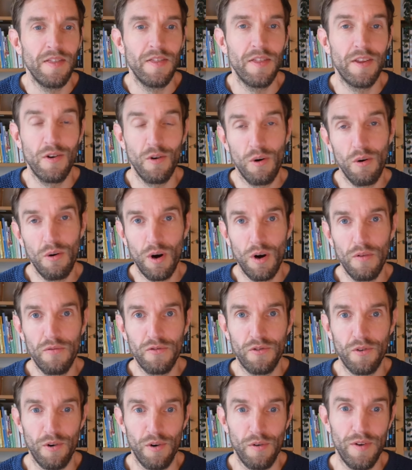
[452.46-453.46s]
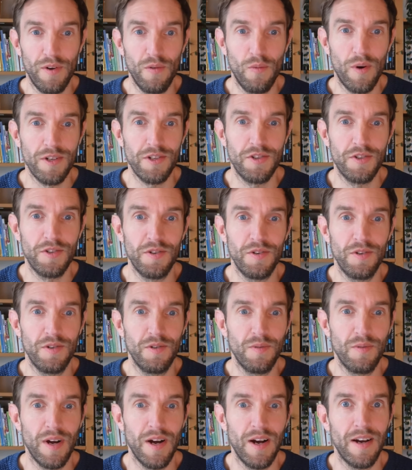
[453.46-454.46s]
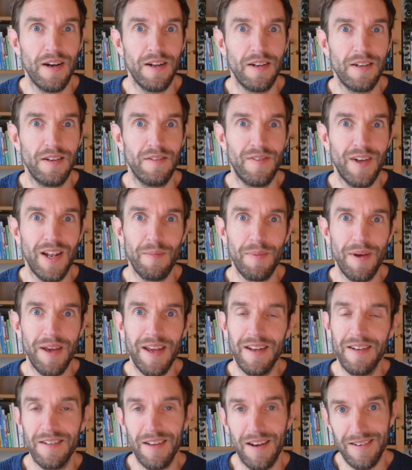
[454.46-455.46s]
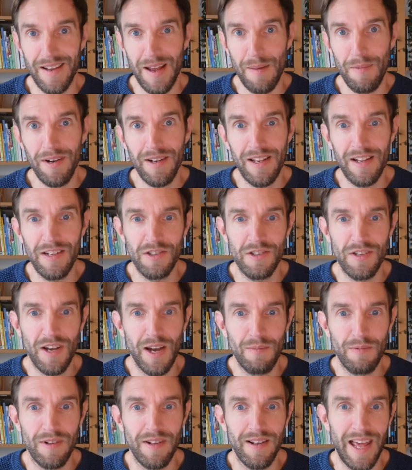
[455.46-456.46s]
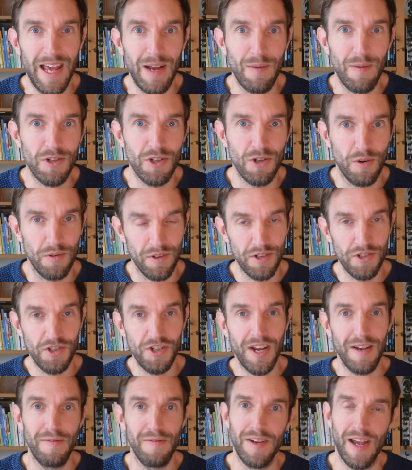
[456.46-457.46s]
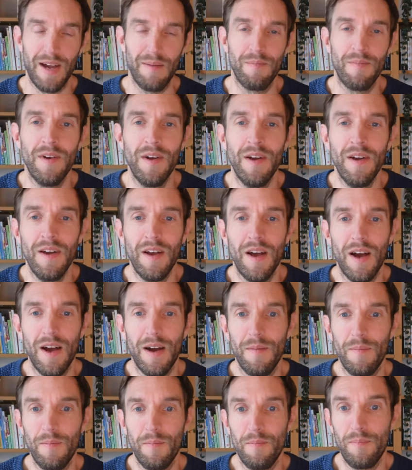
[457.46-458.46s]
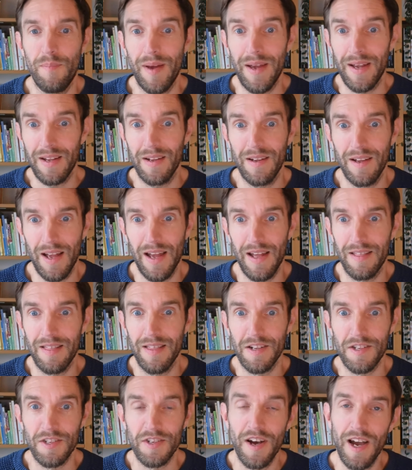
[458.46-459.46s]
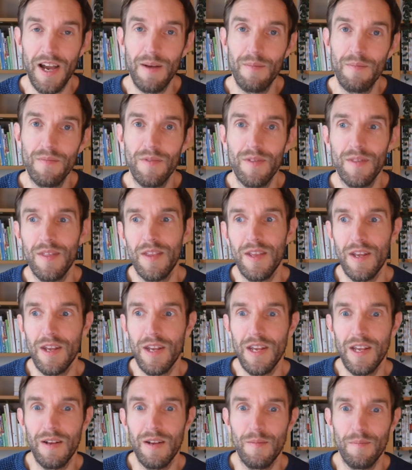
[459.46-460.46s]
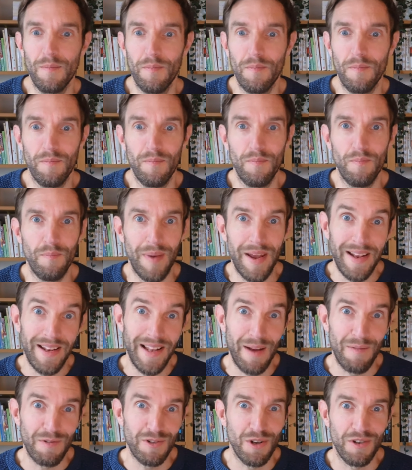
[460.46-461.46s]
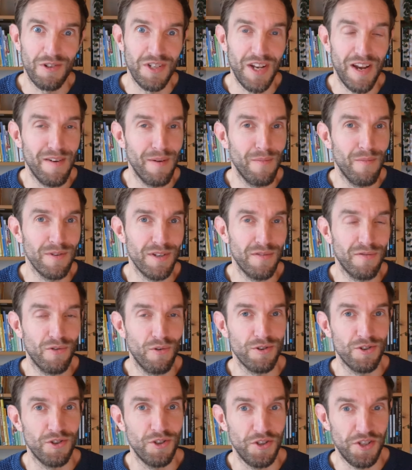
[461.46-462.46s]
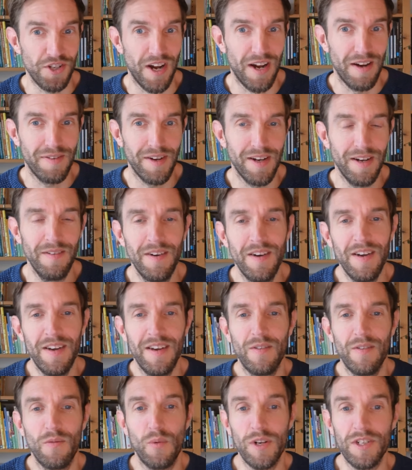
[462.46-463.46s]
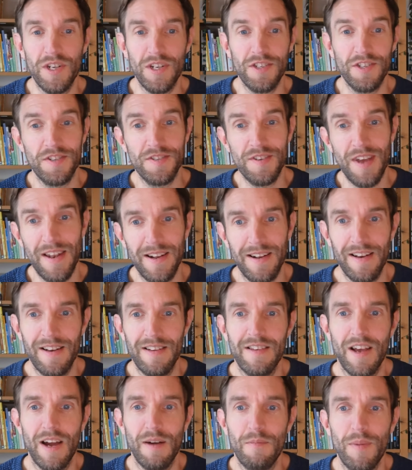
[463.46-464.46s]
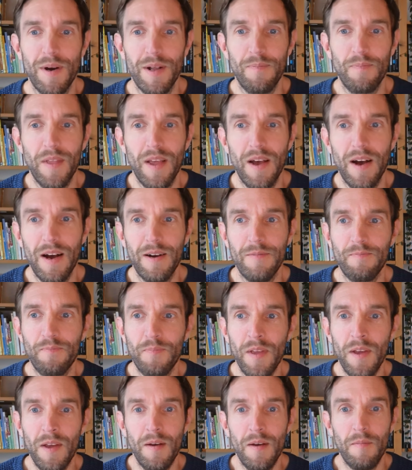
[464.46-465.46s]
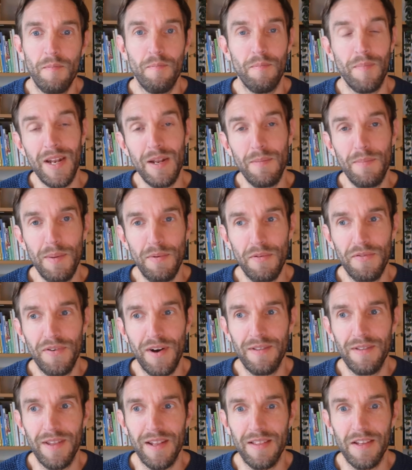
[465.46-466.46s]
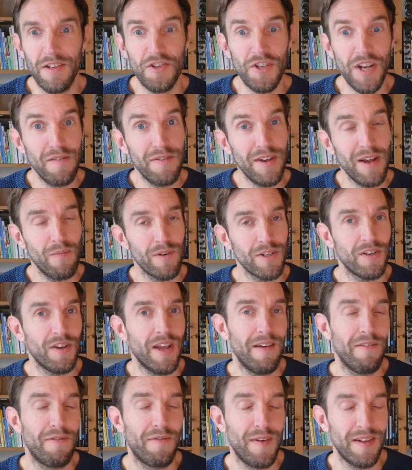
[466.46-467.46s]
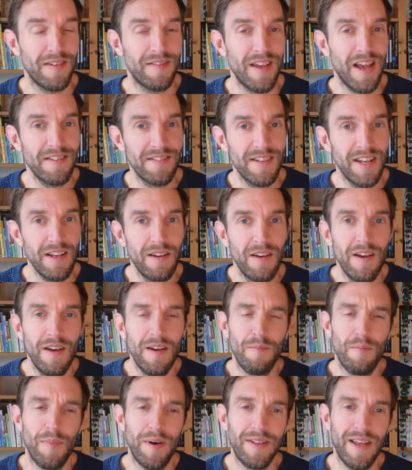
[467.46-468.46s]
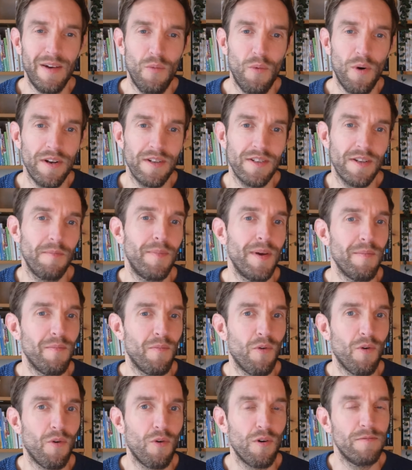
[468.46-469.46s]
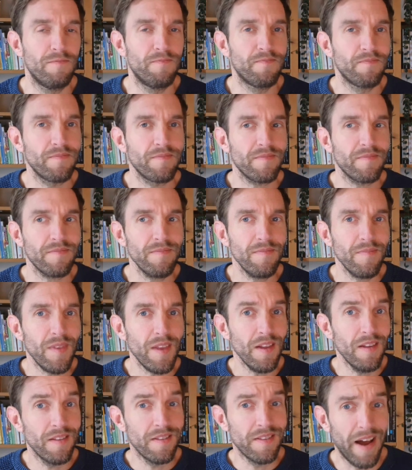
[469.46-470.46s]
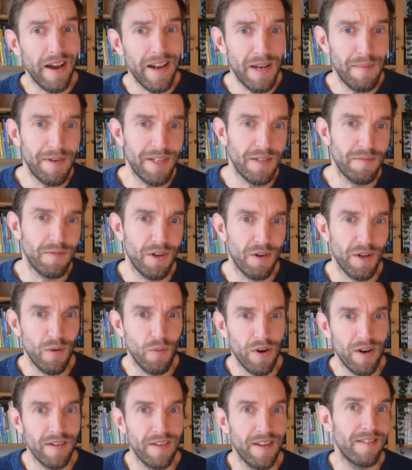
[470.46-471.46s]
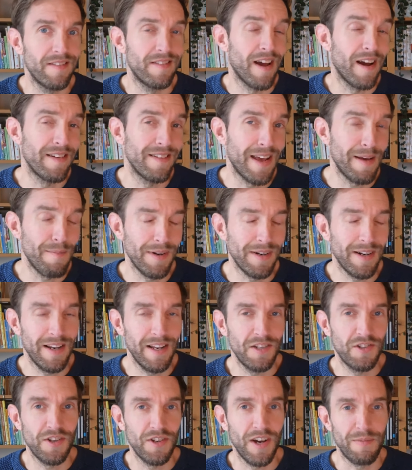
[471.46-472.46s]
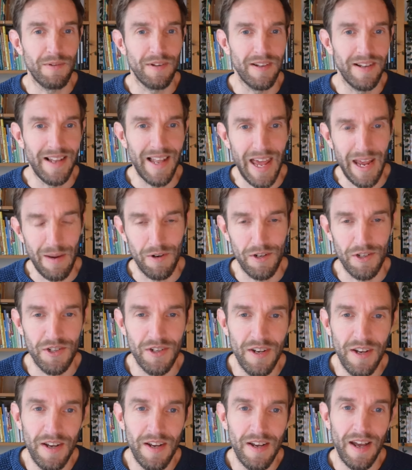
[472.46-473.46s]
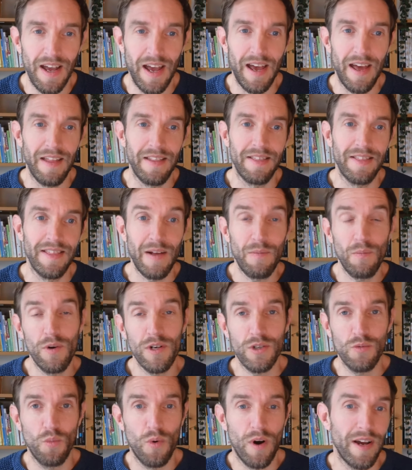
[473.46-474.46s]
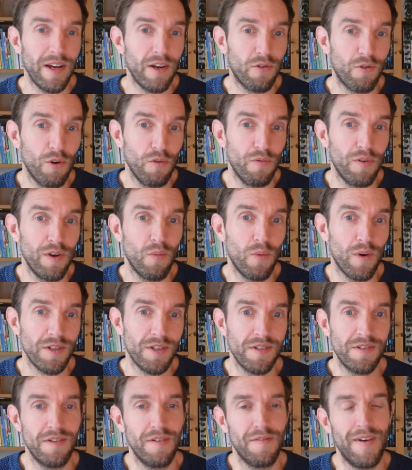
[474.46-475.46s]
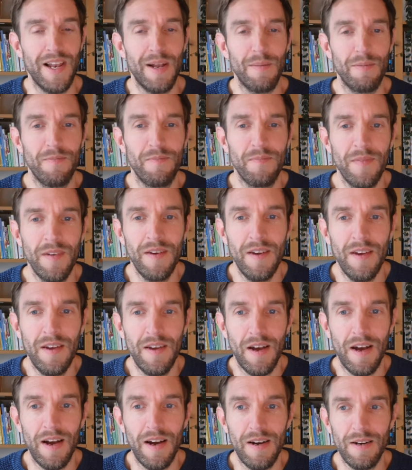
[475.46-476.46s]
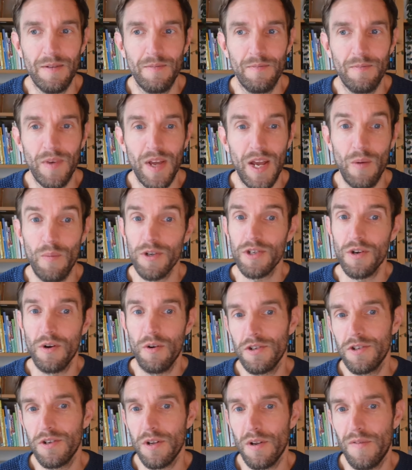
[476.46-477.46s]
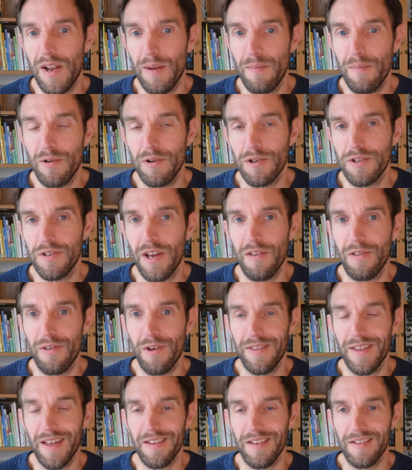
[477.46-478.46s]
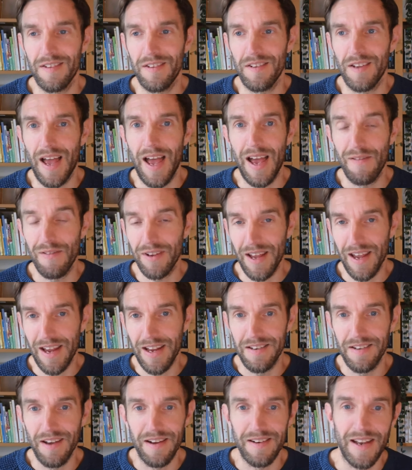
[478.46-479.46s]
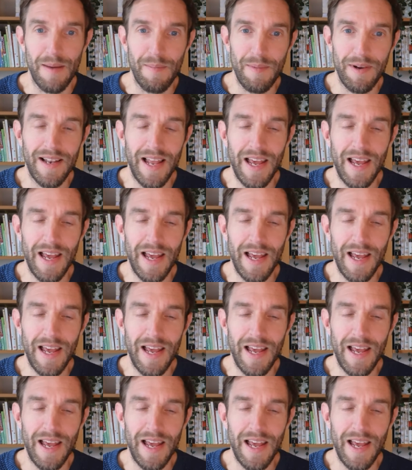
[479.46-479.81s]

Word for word: The goal of Groovy was to uh, develop a dynamically typed language on the JVM. Um, back at the time, the main language on the JVM was, of course, Java, which is statically typed. But um, many people found that the JVM was fantastic, but they wanted a bit more dynamism. So they wanted a dynamically typed language and that was why Groovy was developed. Um, it was also developed because they thought that having a dynamic